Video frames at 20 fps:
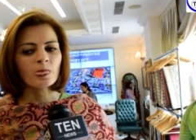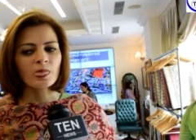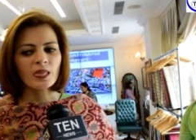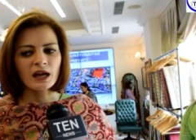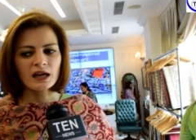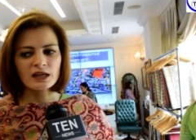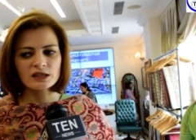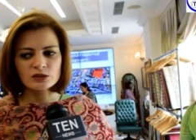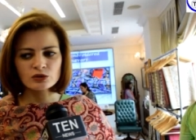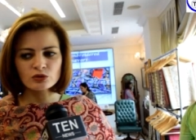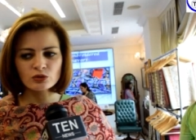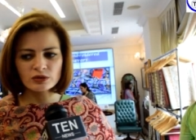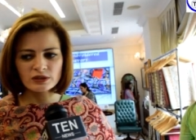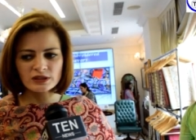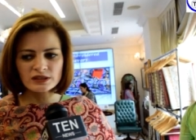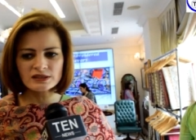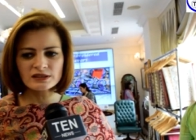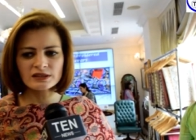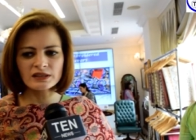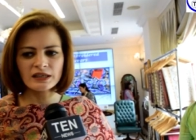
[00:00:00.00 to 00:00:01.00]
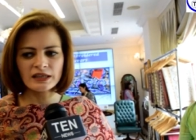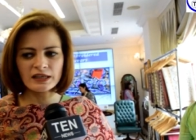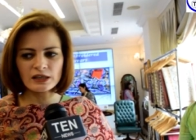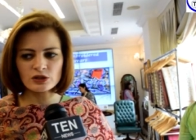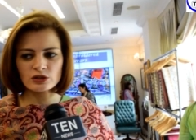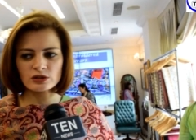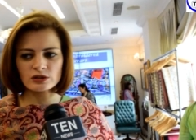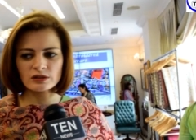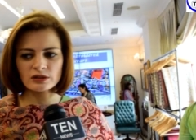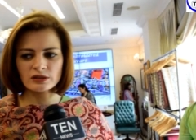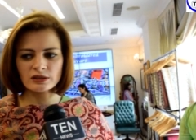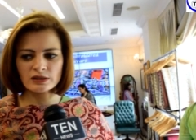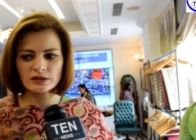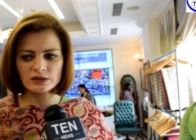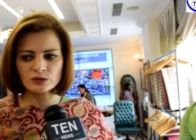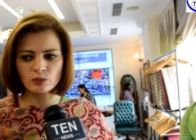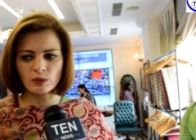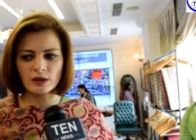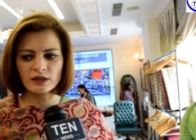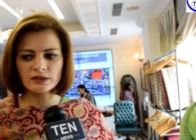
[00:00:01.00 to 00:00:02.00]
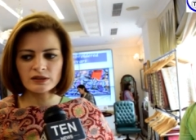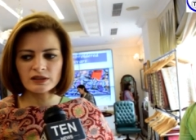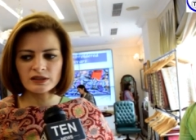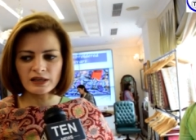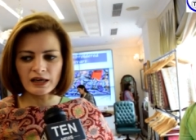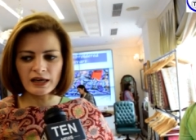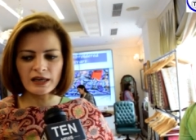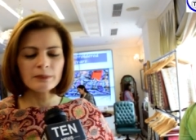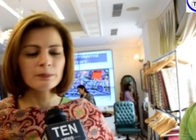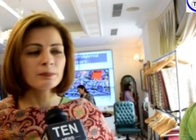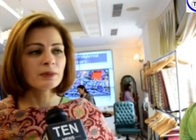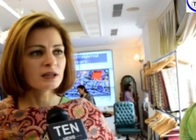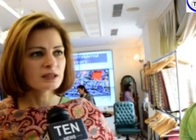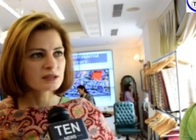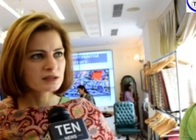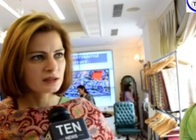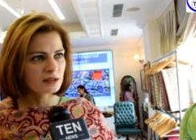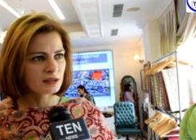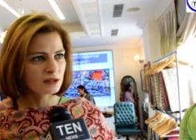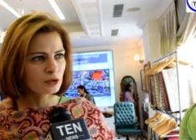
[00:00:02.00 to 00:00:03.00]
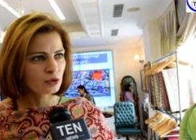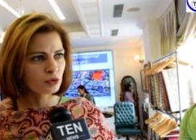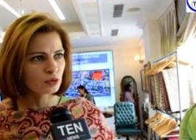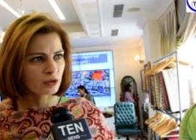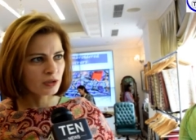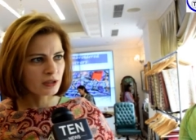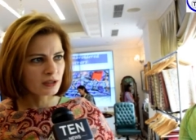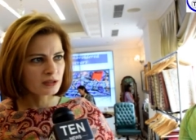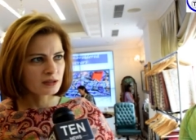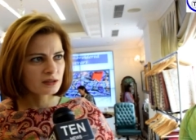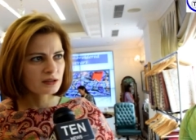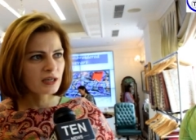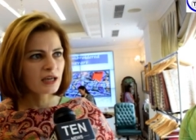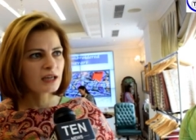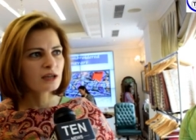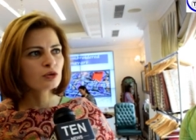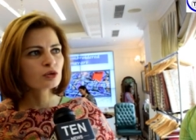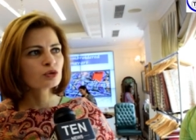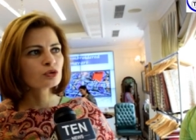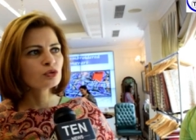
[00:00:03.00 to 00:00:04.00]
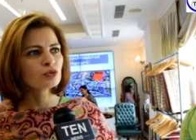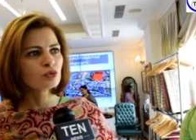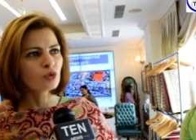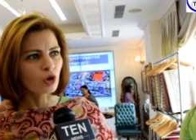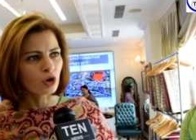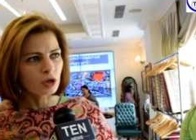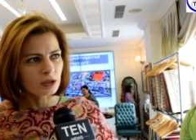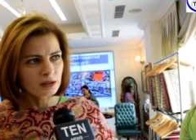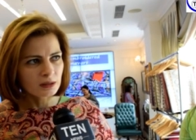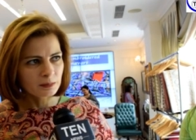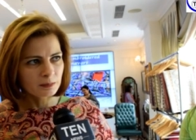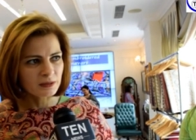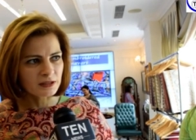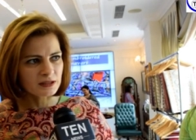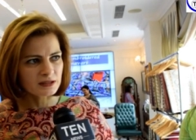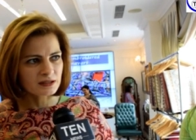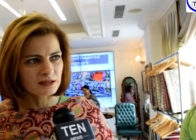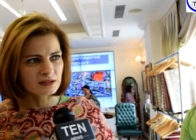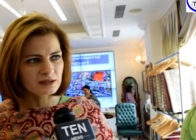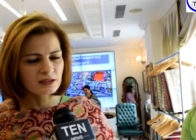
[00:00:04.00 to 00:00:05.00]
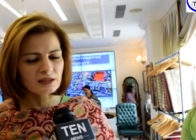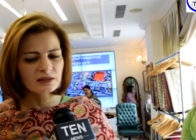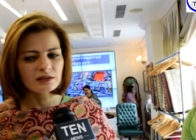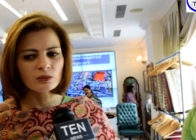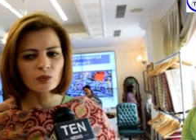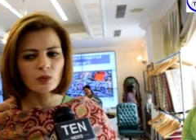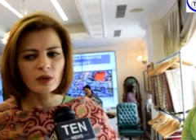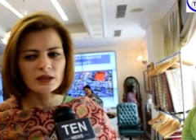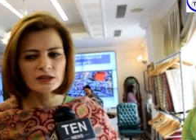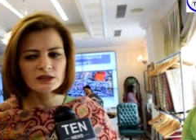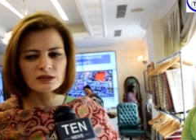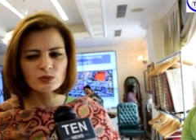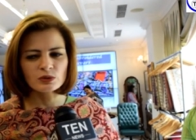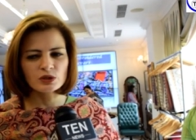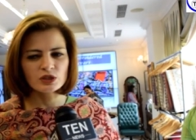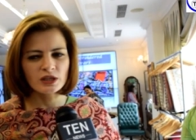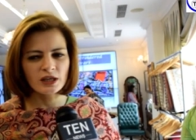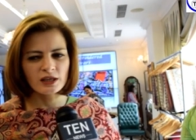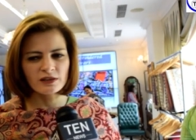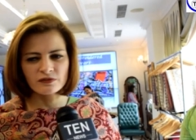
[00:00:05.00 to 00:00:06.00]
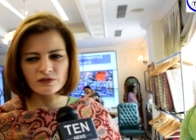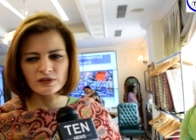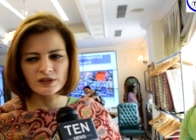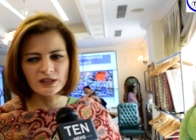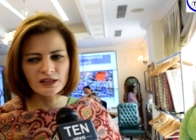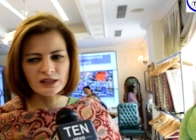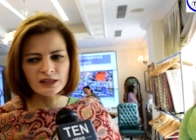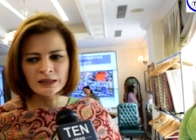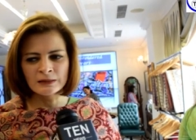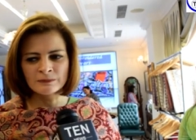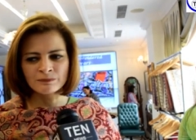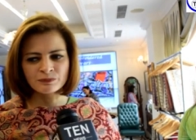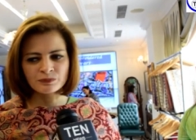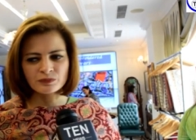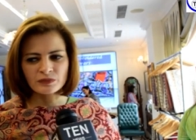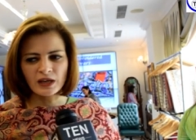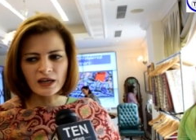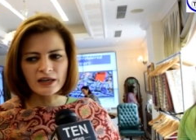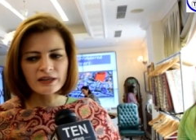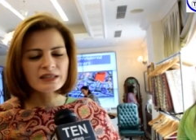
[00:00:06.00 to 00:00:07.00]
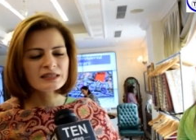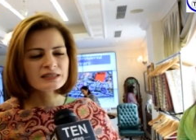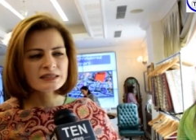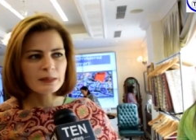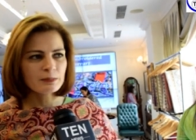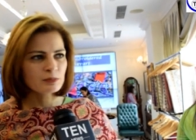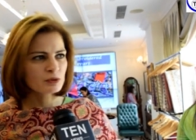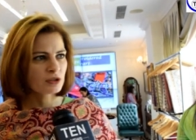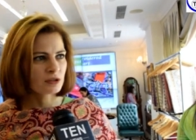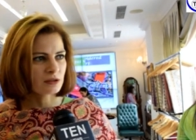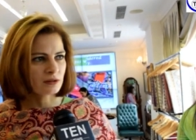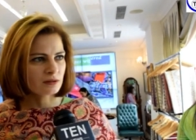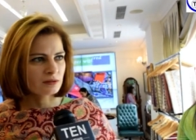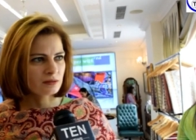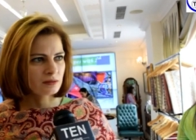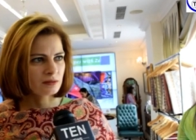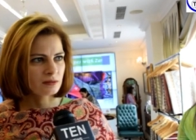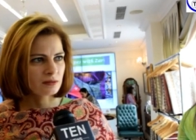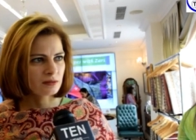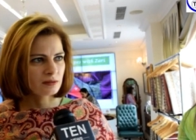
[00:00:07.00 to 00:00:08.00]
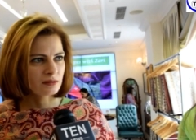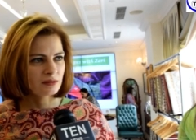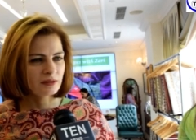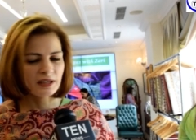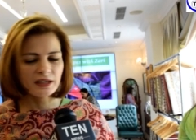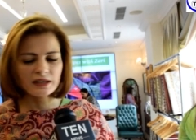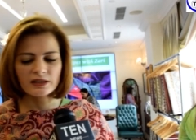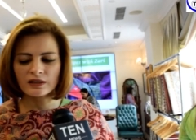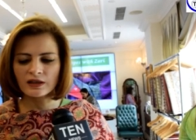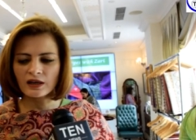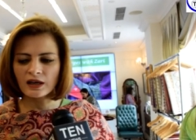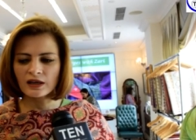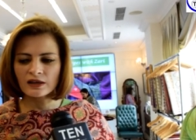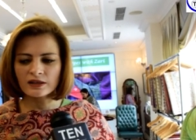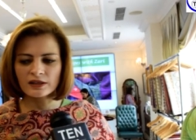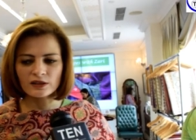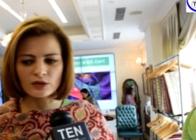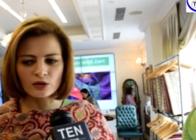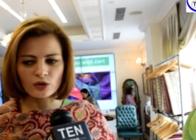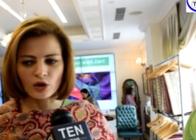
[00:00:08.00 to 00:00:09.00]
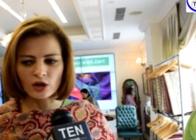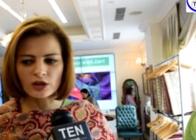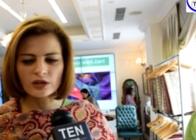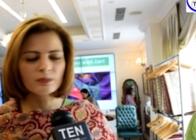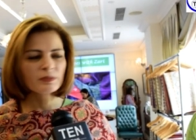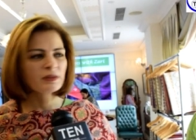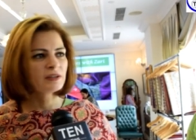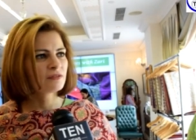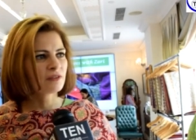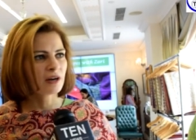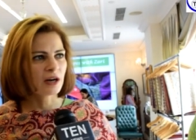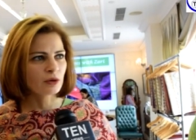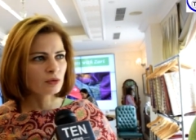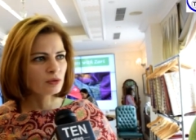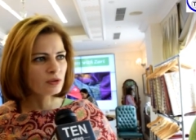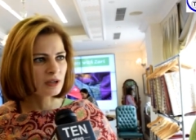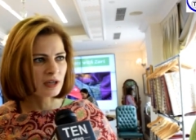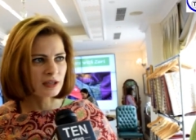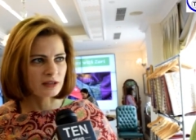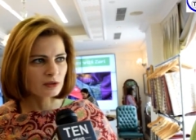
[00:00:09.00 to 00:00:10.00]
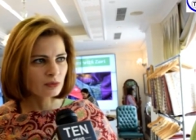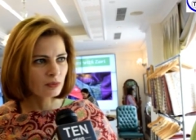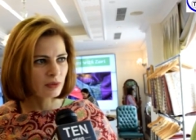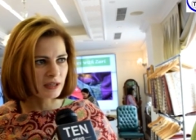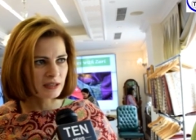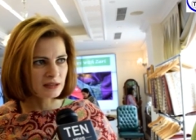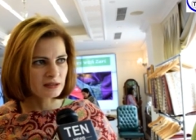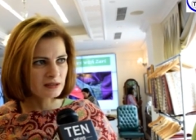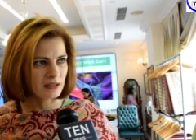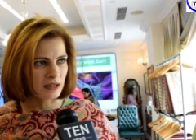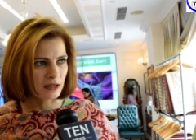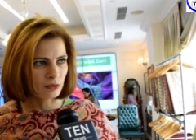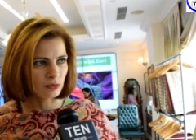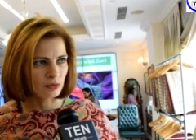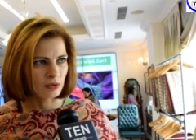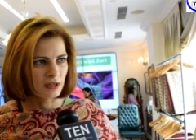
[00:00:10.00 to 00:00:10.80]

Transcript: And so this collection is one that I personally curate. I look through all the pieces and the ones which I feel are exceptional, that are cannot be found otherwise now.